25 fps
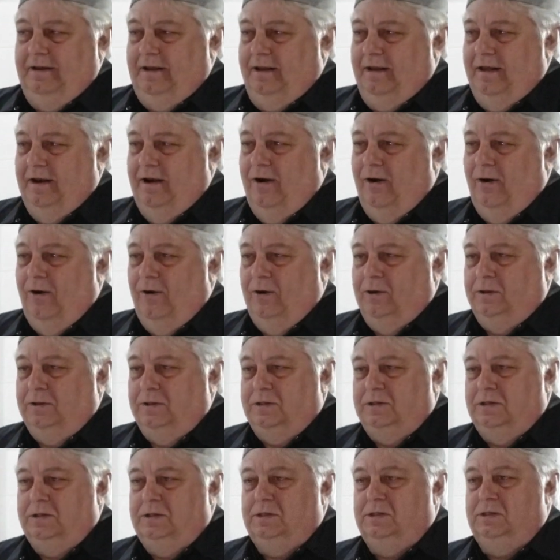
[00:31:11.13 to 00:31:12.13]
you know,
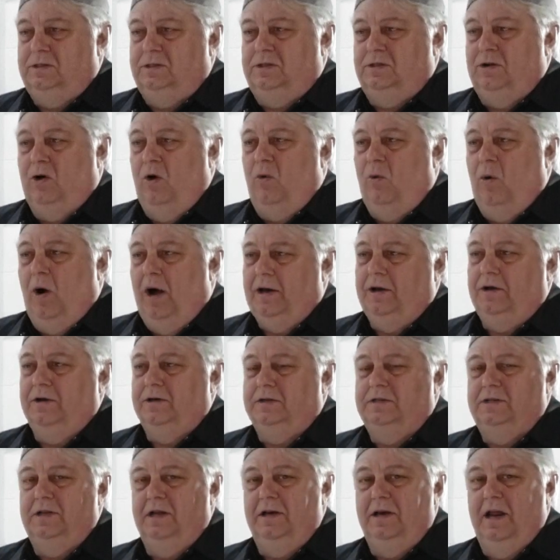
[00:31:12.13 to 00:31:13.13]
so what? You're
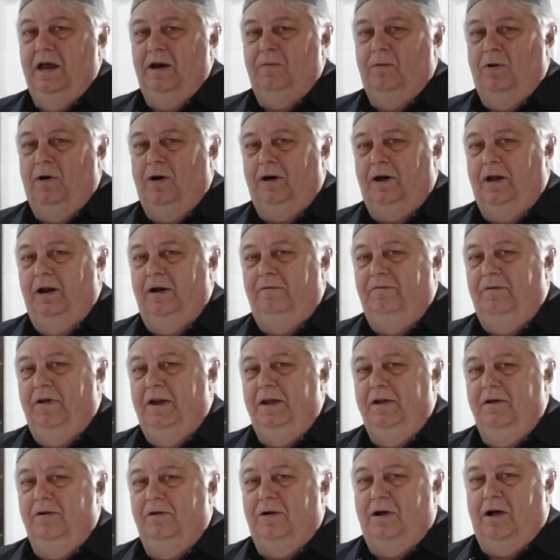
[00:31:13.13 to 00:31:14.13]
sitting at work and a
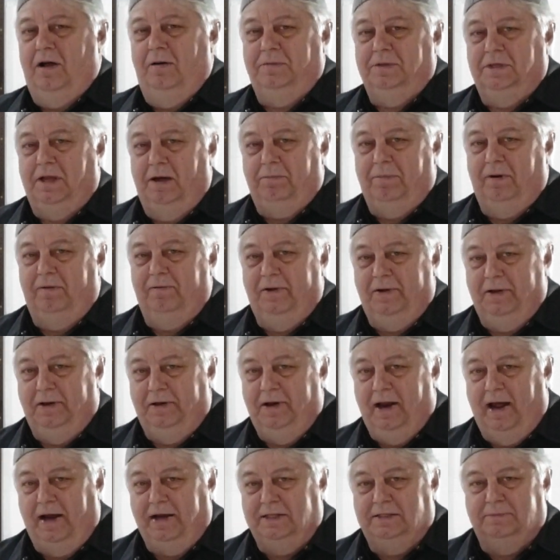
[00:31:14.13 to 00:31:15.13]
video comes up of a
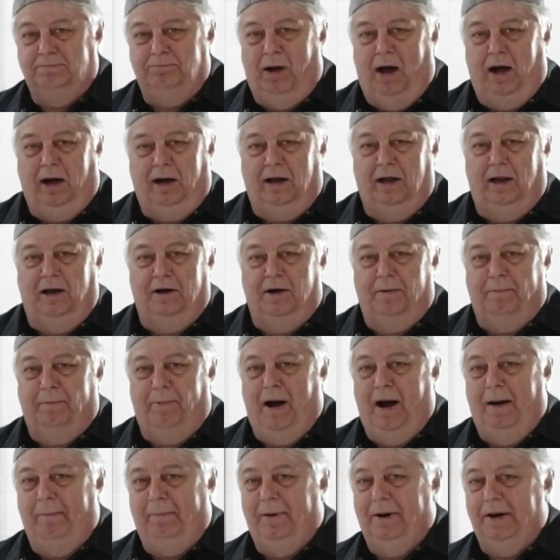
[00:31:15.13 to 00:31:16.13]
nice buck on your
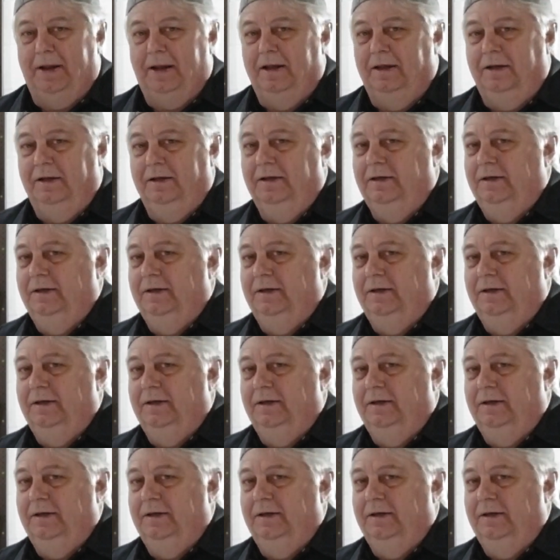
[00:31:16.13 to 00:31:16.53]
property.